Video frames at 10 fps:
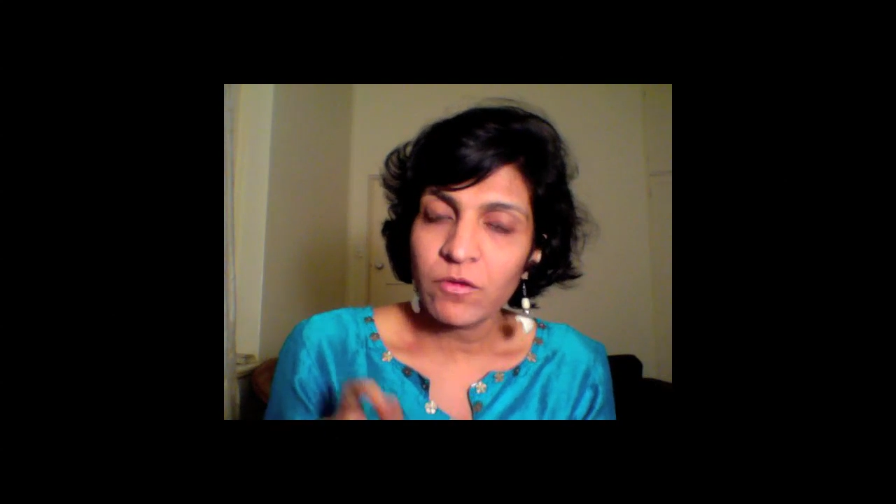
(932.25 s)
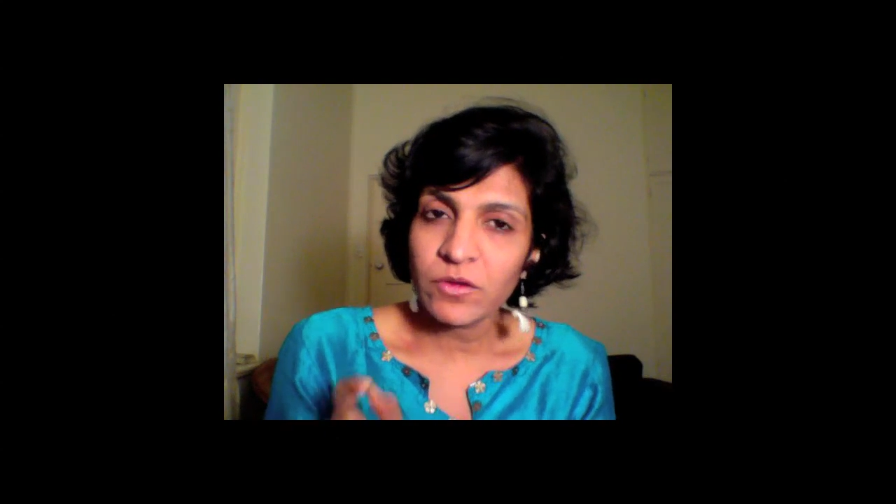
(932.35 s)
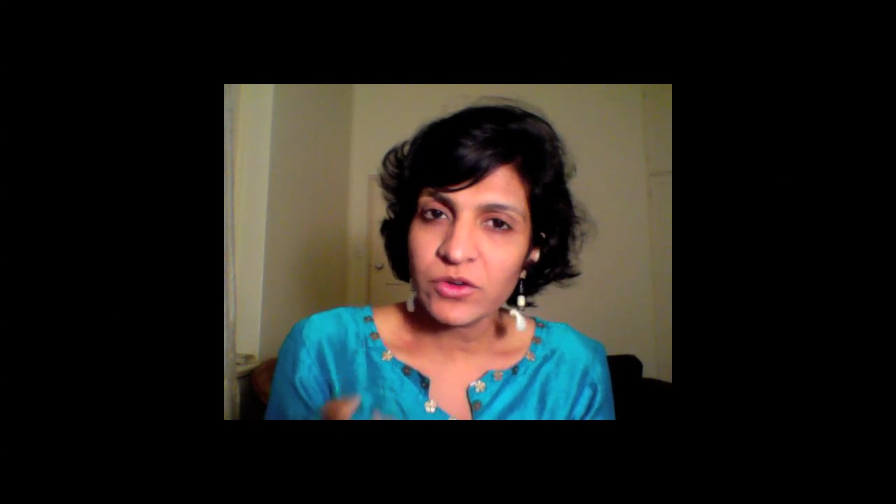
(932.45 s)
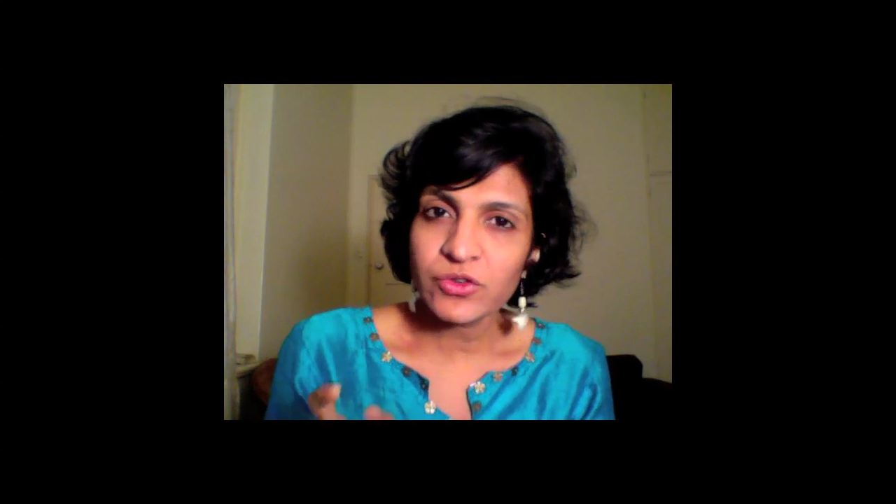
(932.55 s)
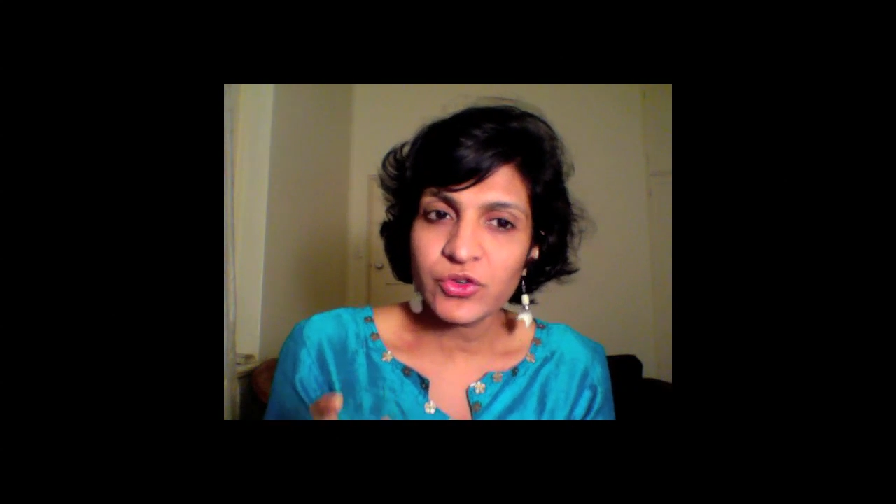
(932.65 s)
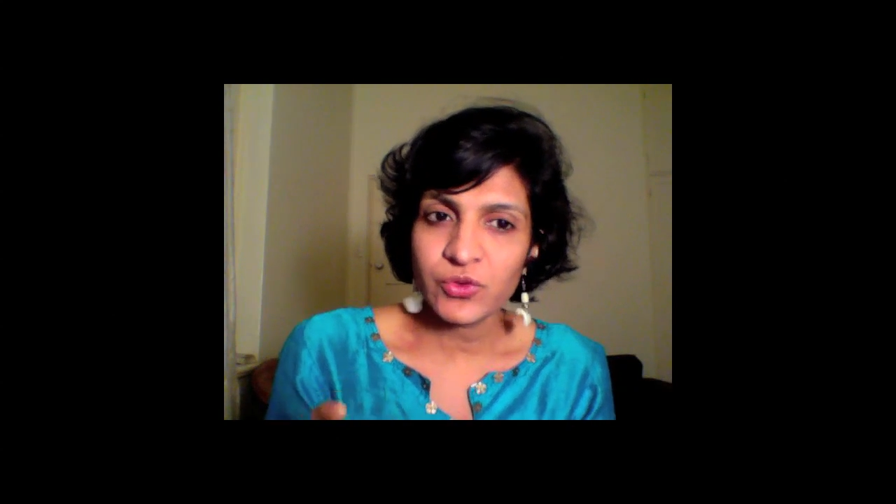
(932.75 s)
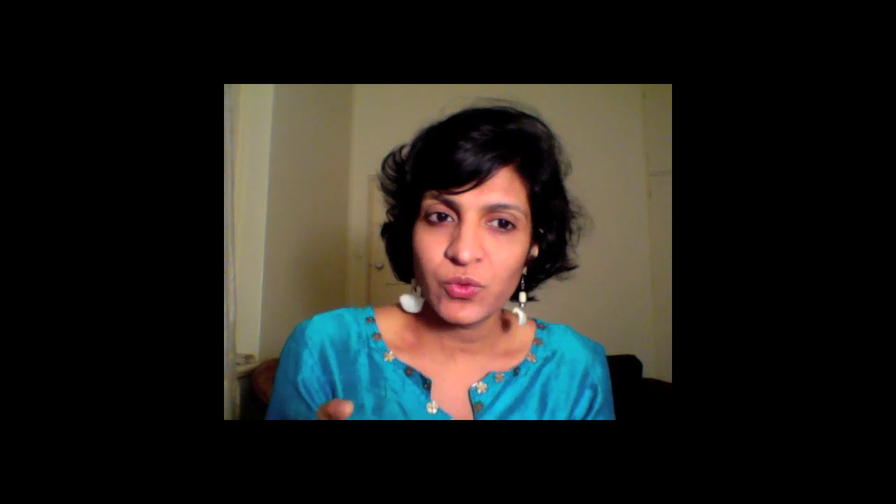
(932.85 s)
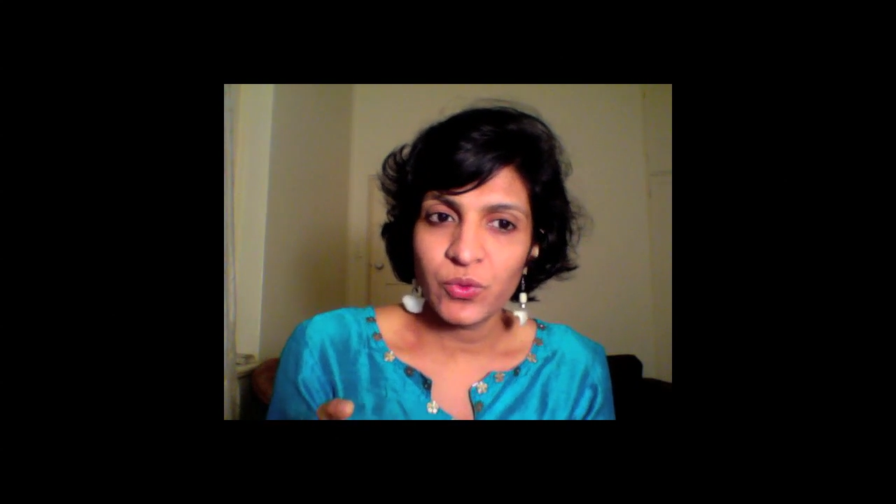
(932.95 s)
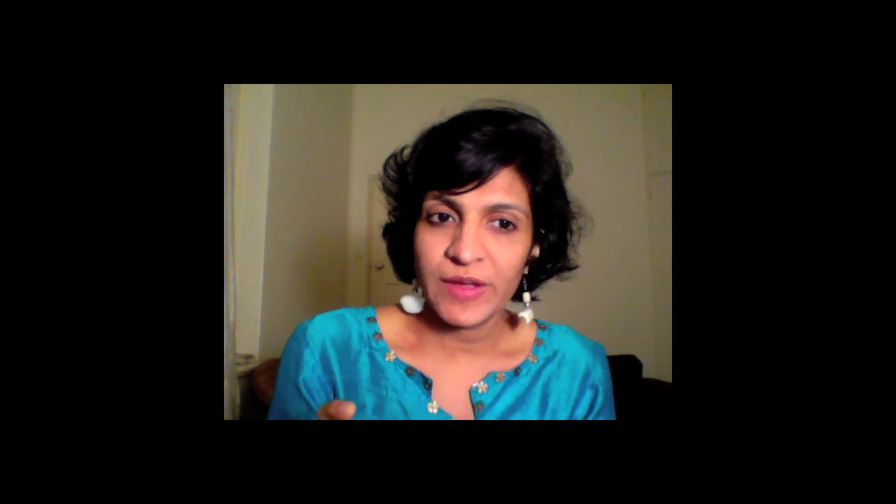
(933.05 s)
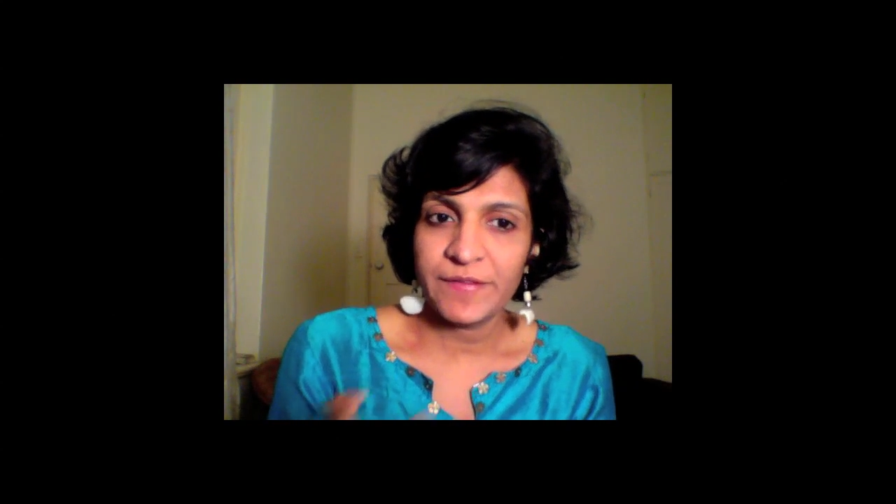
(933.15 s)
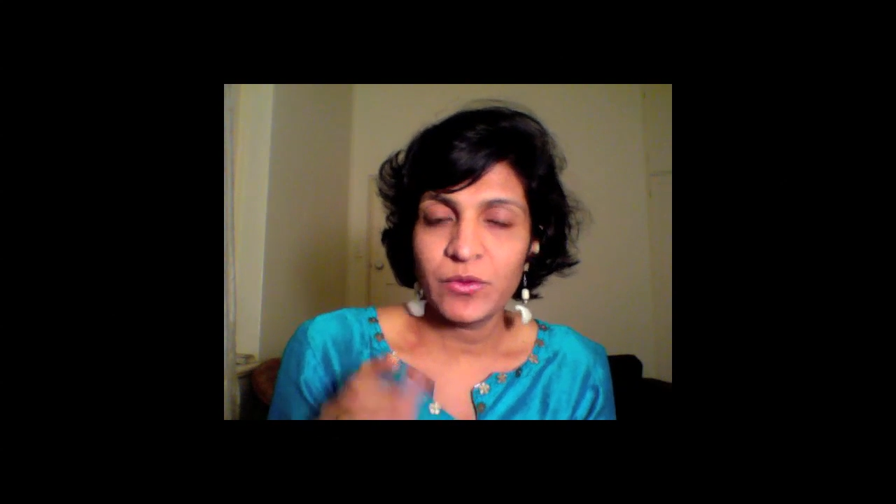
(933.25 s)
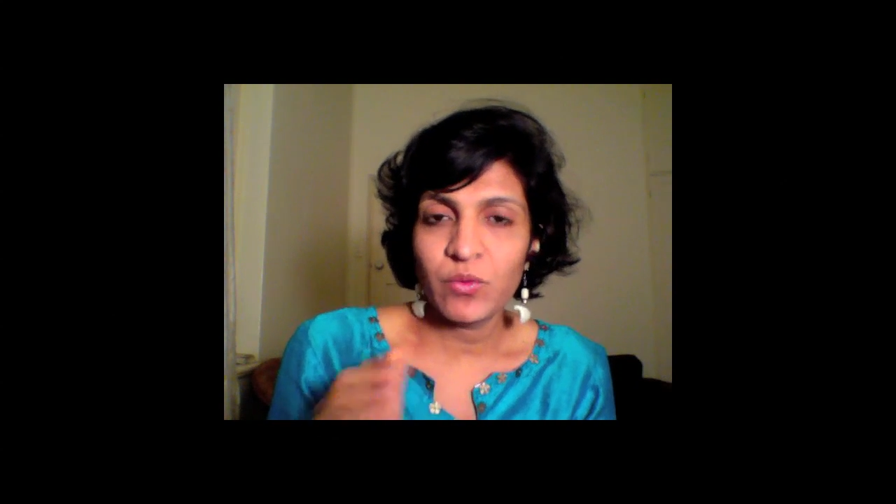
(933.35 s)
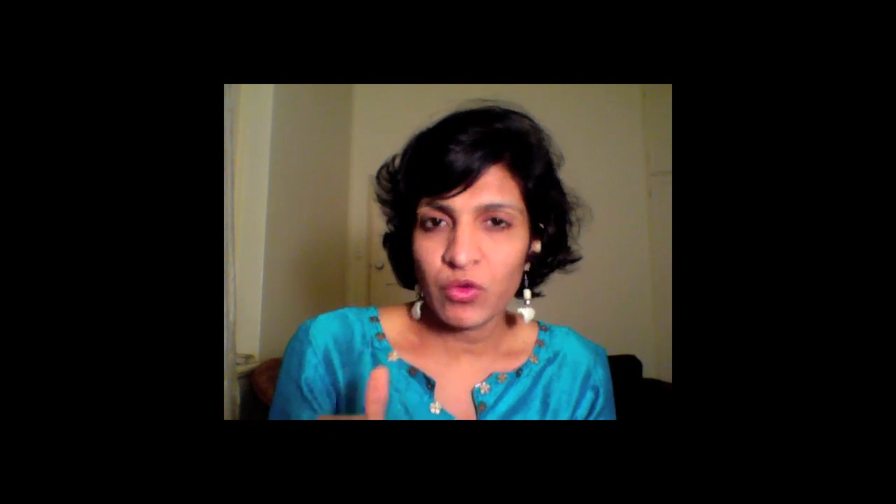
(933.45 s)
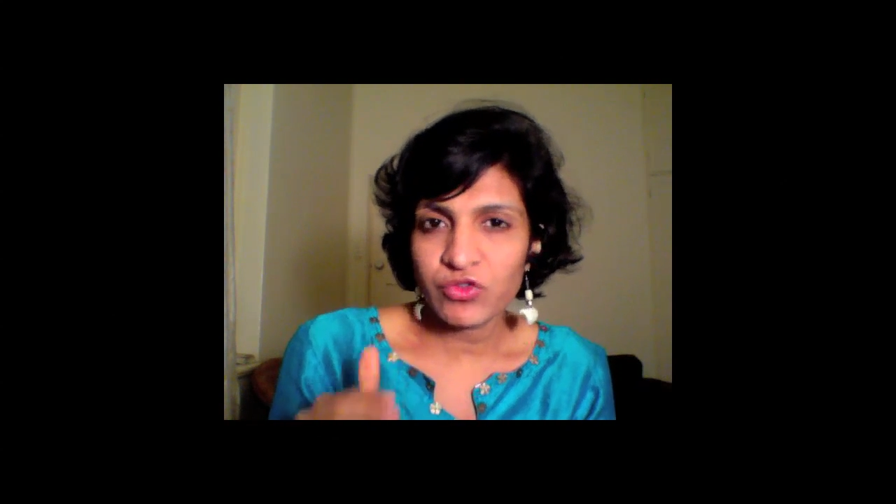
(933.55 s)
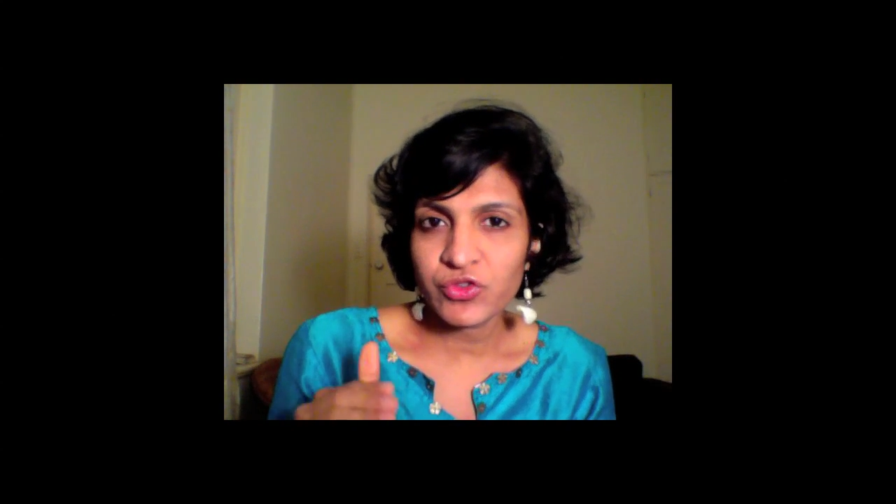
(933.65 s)
of what to do if
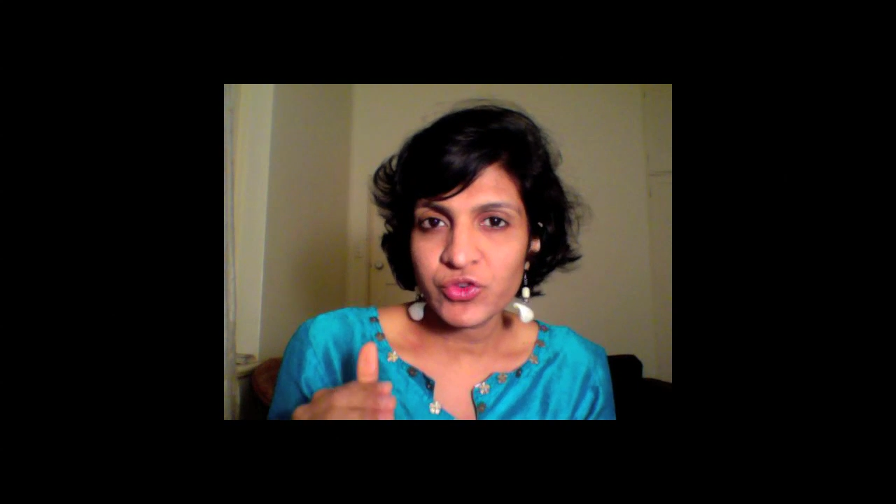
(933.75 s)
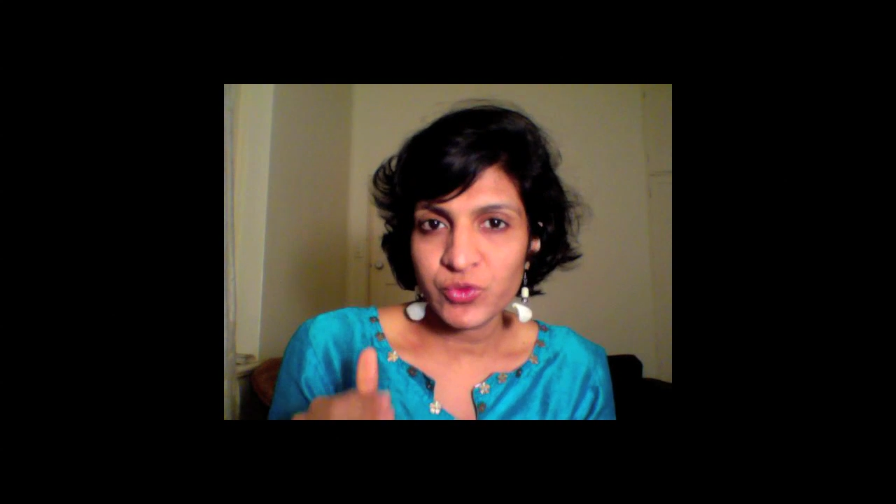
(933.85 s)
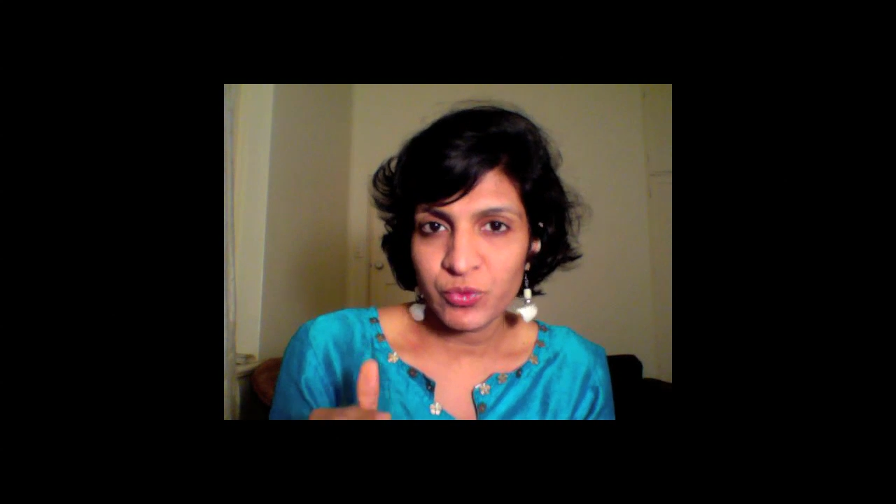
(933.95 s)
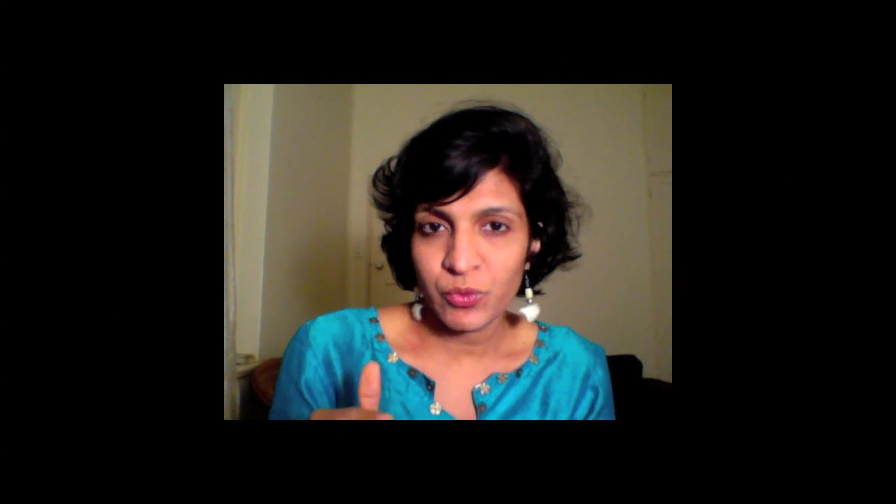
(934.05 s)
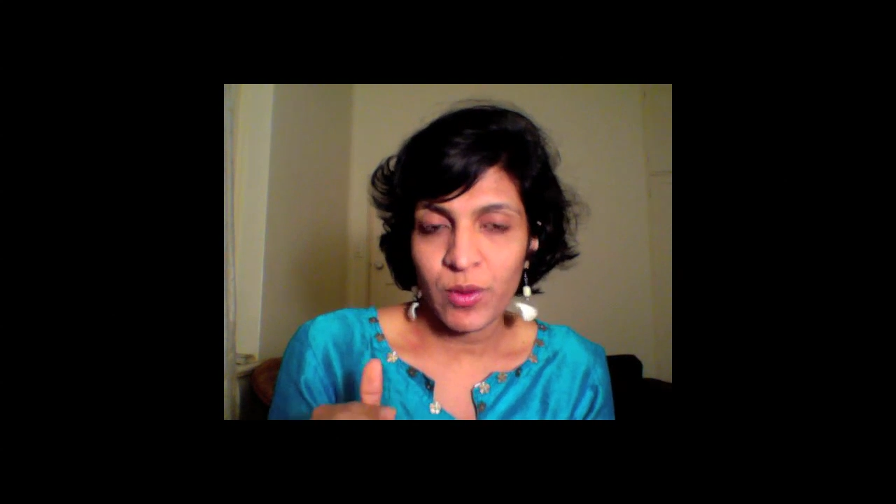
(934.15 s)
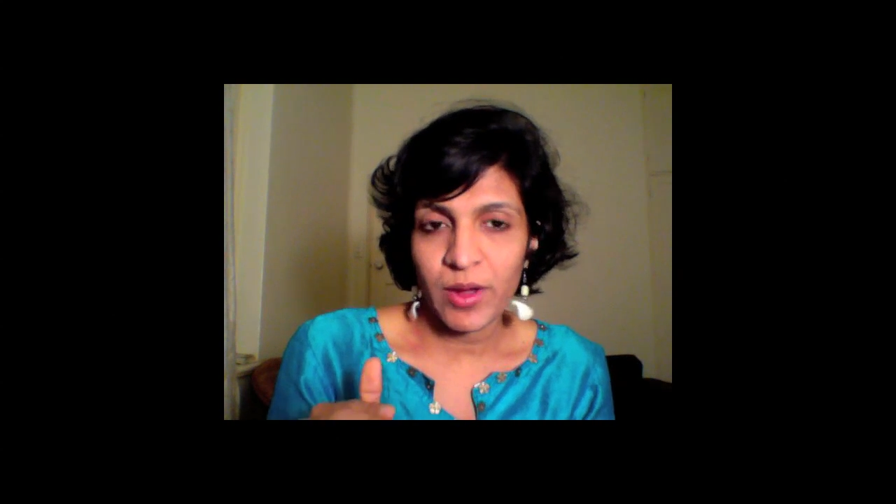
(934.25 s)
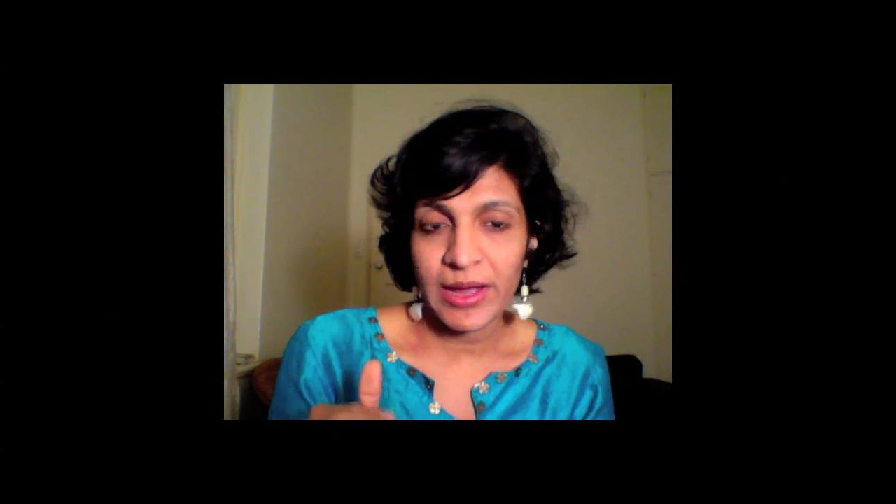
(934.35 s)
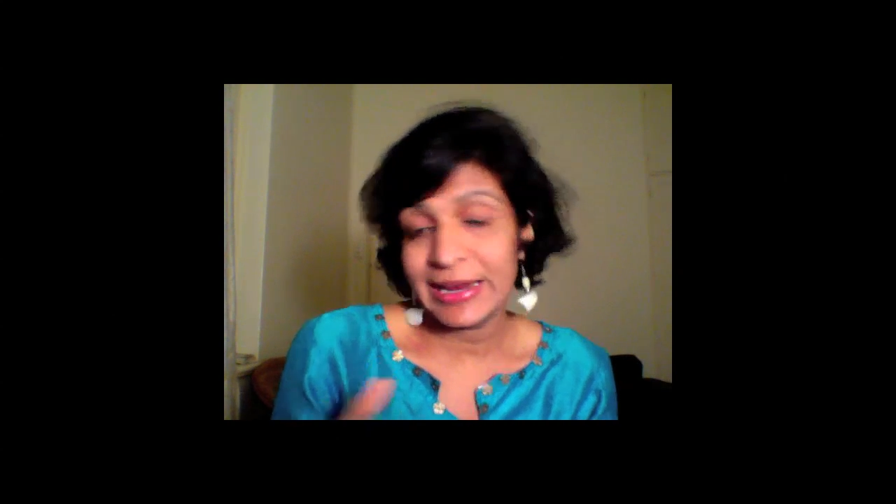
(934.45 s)
you want to do